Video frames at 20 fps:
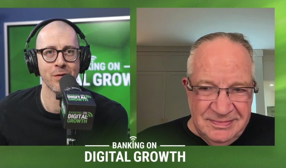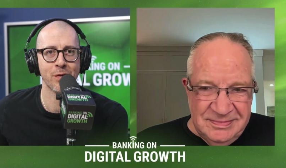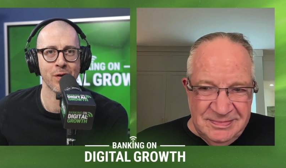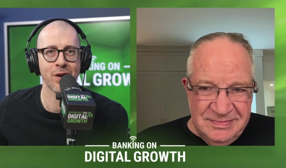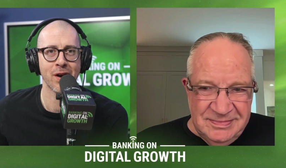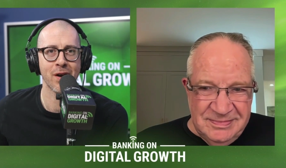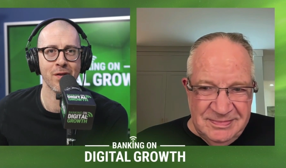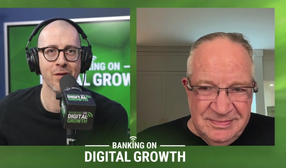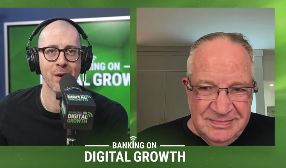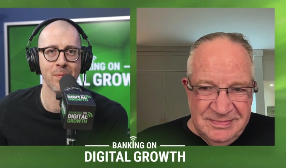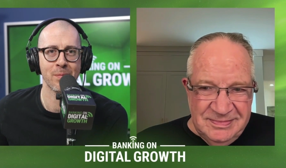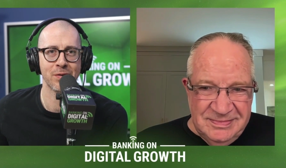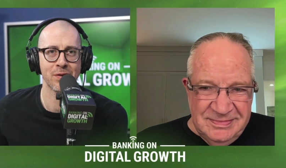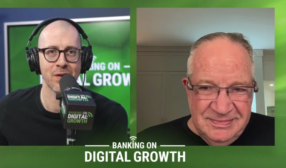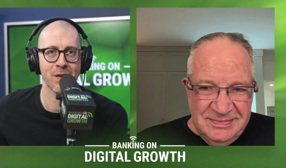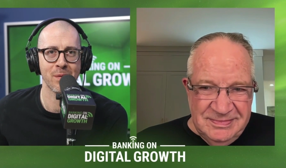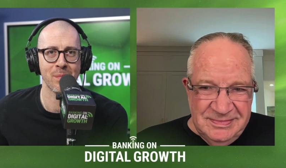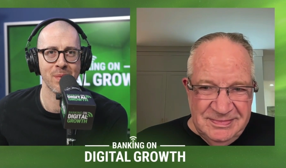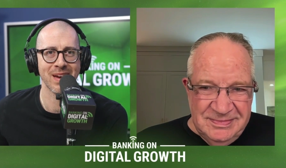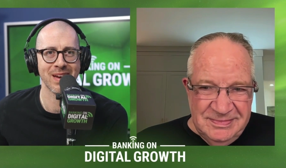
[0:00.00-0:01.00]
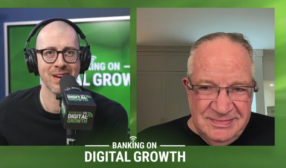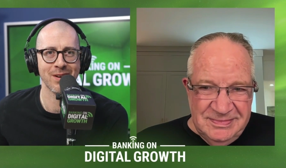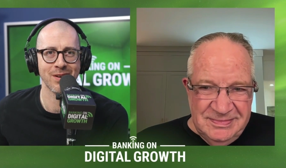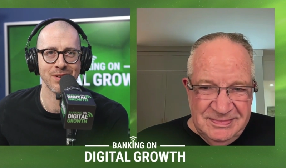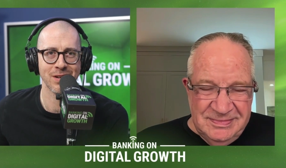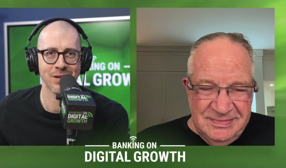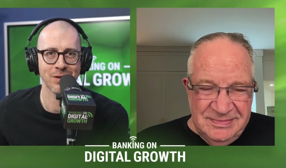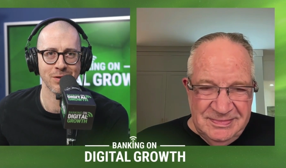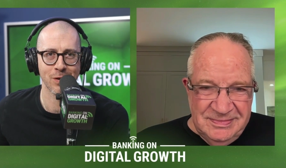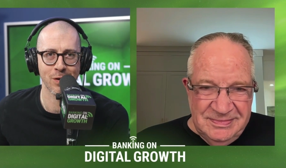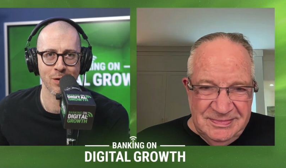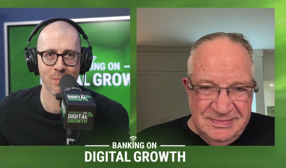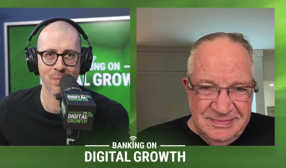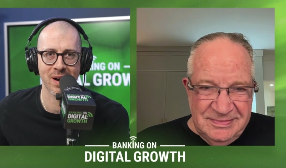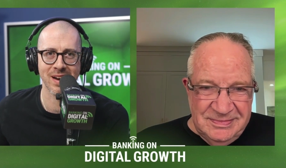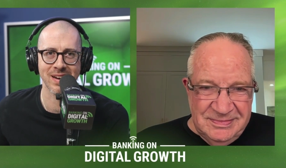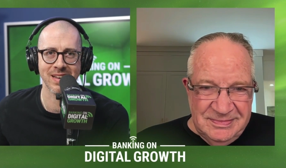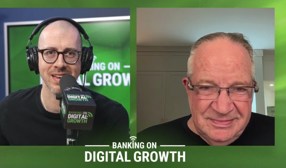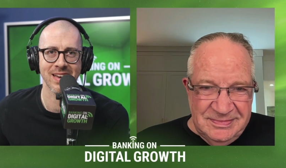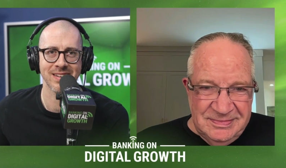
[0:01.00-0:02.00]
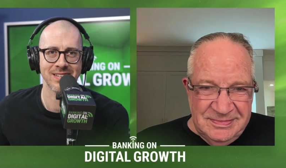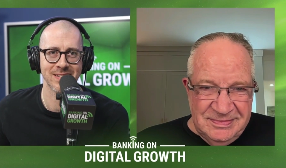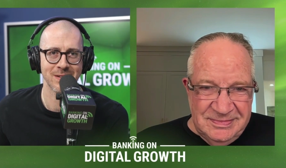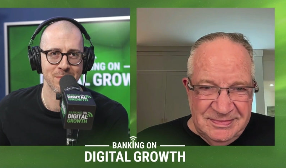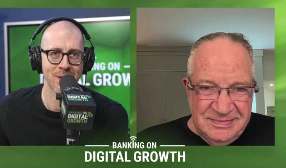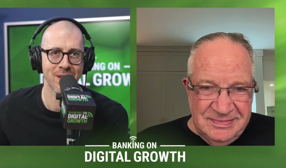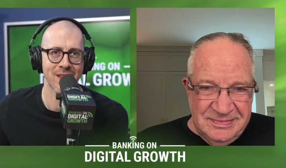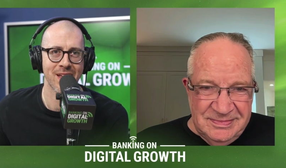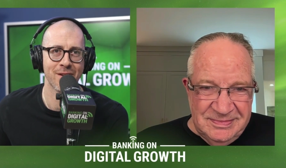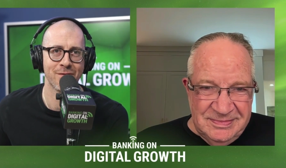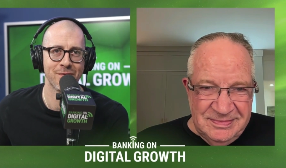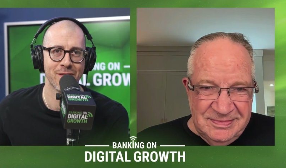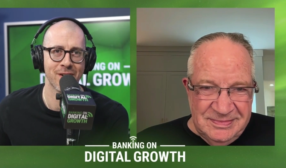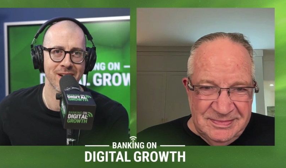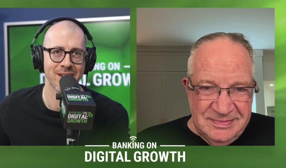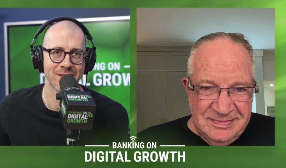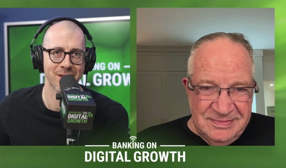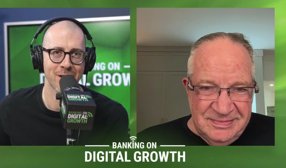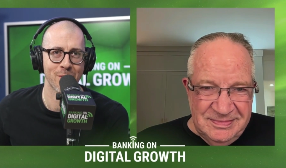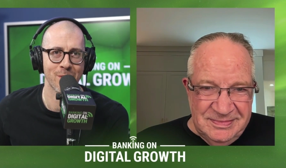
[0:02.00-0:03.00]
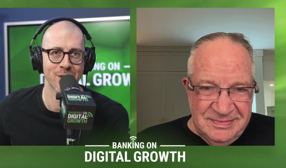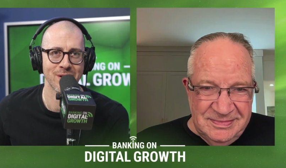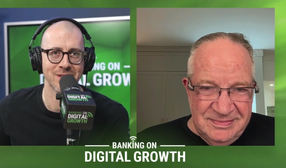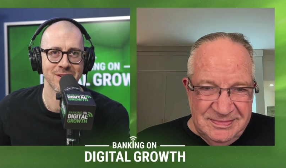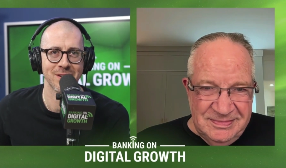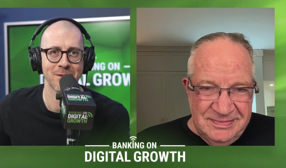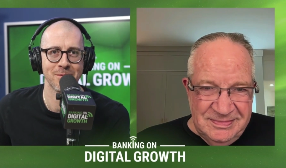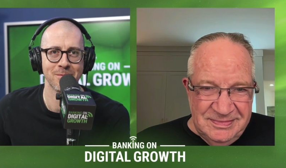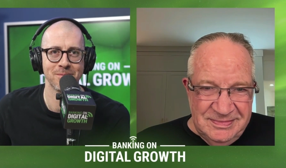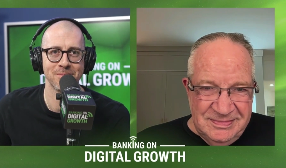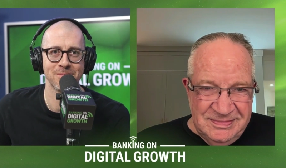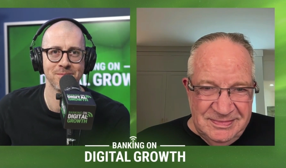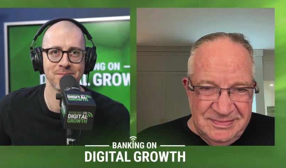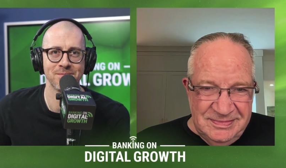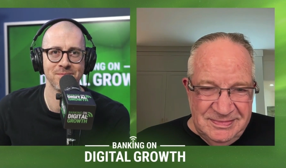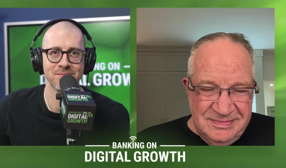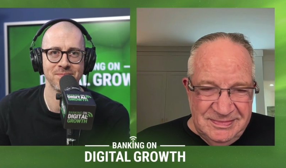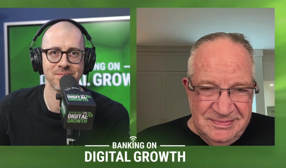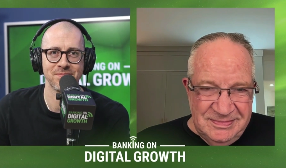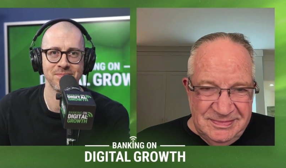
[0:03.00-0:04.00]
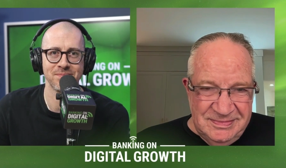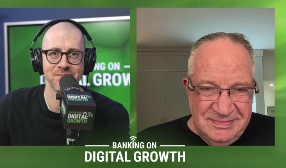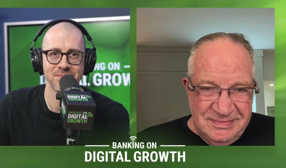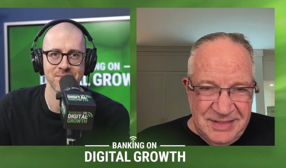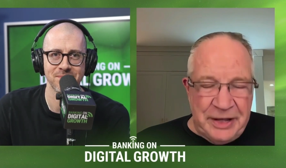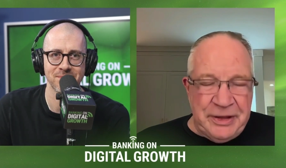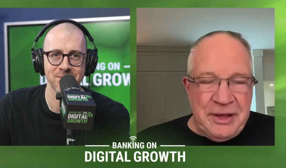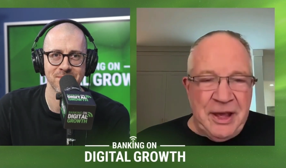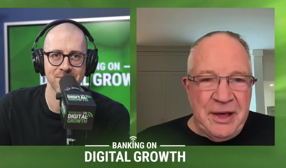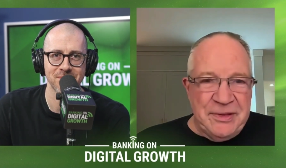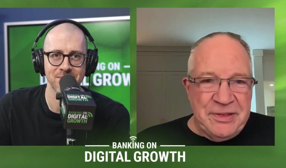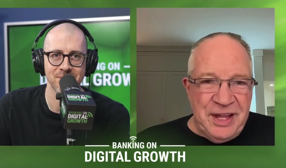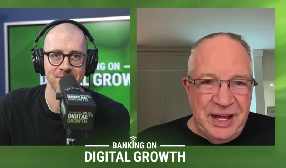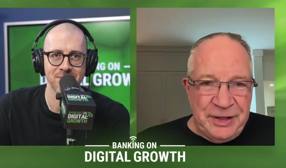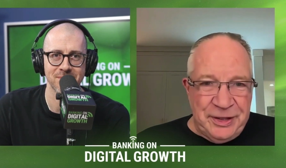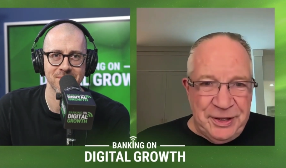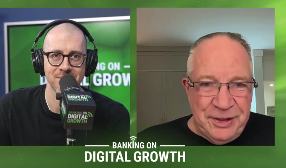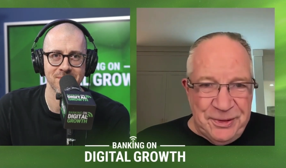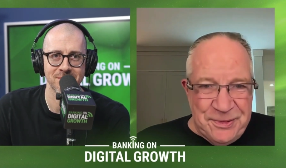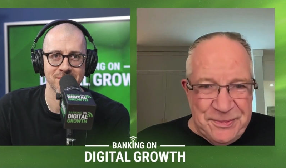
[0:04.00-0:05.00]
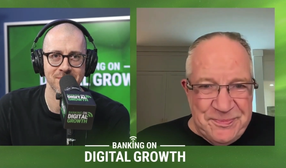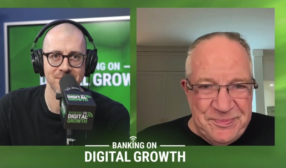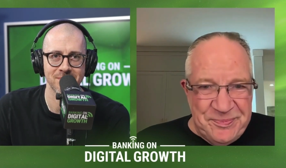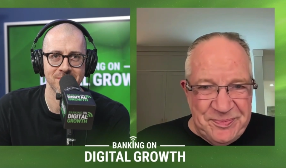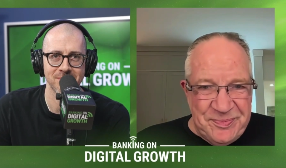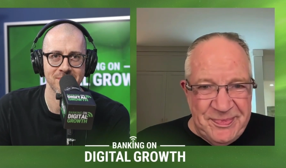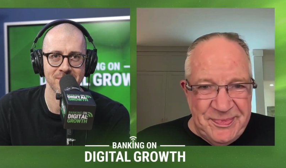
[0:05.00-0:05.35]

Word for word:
Speaker 1: me for another episode of the Banking on Digital Growth podcast. This has been a lot of fun, as always.
Speaker 2: Thank you. Thank you.